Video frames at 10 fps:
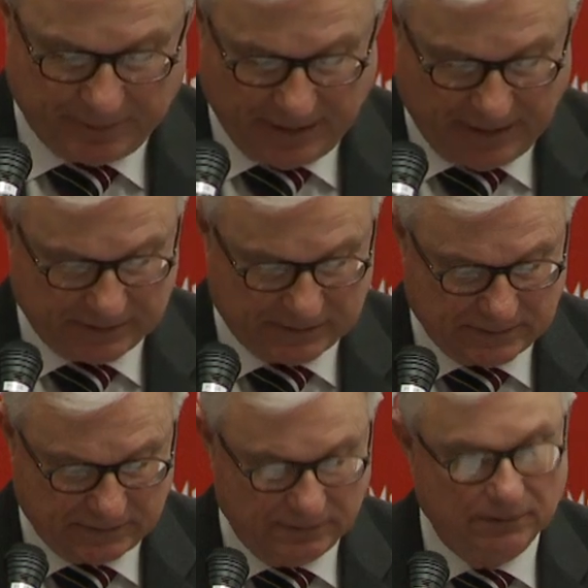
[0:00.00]

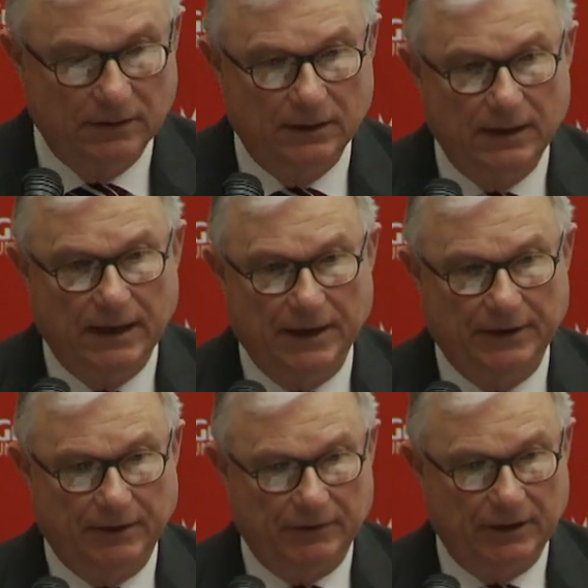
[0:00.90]
past
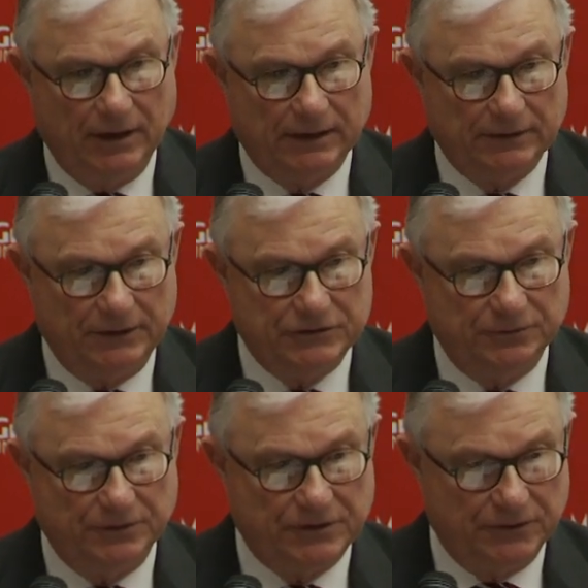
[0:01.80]
and are unlikely
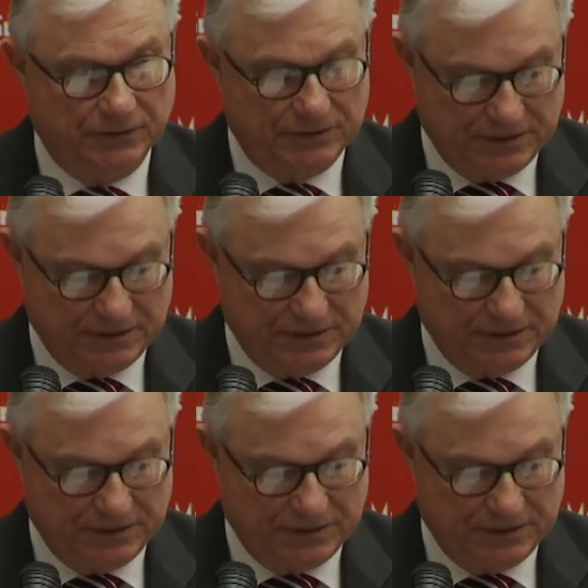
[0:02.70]
to occur